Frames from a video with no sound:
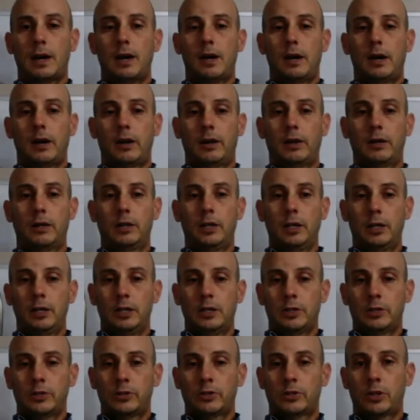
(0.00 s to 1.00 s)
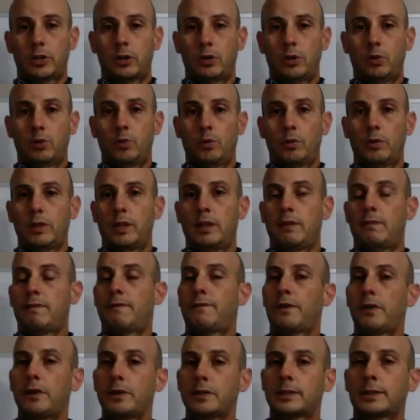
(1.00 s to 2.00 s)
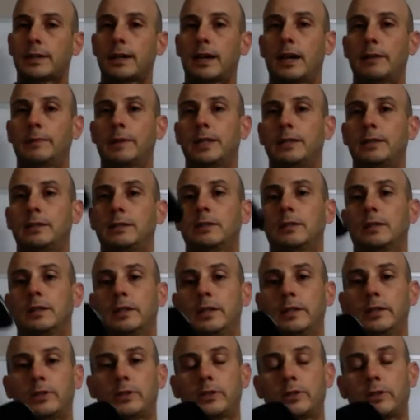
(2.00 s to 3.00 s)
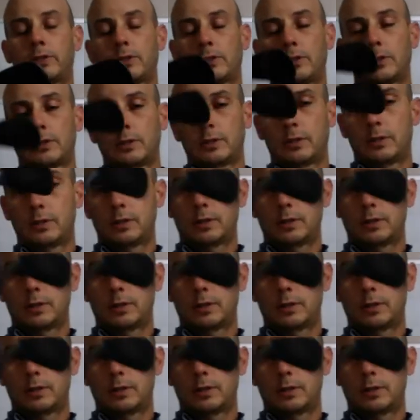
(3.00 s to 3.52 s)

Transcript: iron. So the first time I took this